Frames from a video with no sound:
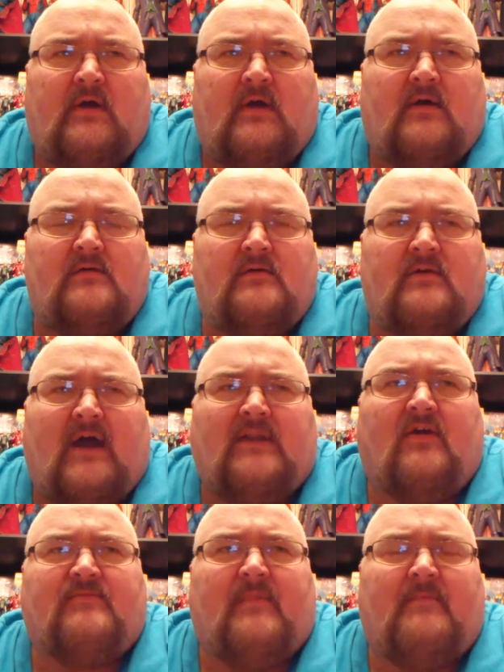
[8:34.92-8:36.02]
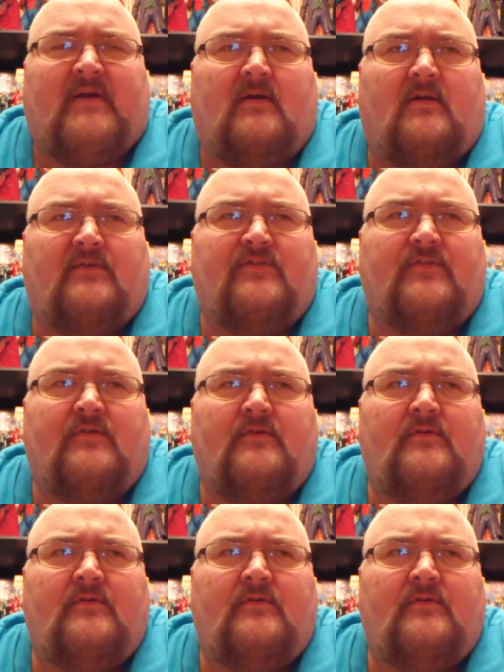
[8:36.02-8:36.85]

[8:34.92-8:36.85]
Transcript: Uh, I lost my parents